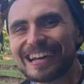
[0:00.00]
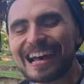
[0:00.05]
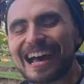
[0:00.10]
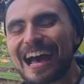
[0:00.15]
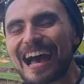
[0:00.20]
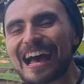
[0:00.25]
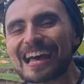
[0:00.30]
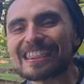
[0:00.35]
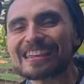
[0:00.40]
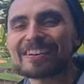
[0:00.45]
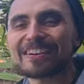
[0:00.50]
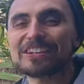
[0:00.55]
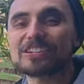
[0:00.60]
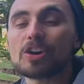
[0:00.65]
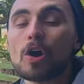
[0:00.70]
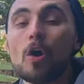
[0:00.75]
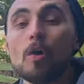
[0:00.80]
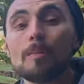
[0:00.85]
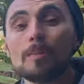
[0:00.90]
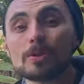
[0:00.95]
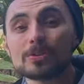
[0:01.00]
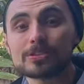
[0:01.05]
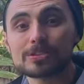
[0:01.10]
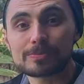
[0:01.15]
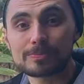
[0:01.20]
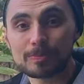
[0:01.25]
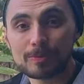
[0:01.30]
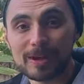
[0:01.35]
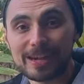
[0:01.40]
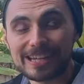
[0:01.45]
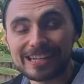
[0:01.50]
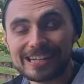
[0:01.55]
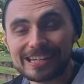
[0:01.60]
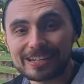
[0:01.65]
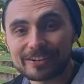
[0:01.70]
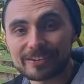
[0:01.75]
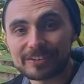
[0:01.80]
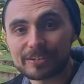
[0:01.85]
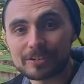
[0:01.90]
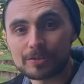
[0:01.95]
Hi there, it's almost spring
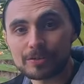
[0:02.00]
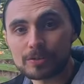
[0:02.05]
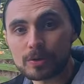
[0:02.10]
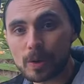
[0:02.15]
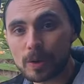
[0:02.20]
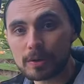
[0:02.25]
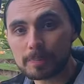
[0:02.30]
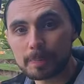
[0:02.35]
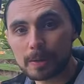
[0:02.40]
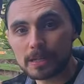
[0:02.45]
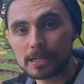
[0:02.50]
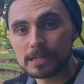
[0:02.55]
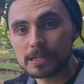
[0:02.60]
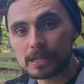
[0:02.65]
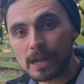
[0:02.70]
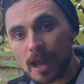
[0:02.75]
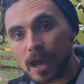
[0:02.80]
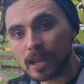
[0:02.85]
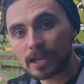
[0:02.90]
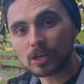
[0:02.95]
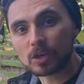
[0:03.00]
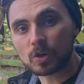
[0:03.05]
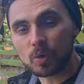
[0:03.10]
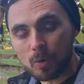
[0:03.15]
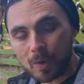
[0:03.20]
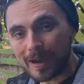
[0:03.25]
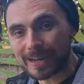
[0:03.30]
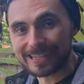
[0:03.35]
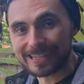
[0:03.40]
here in New York, but not quite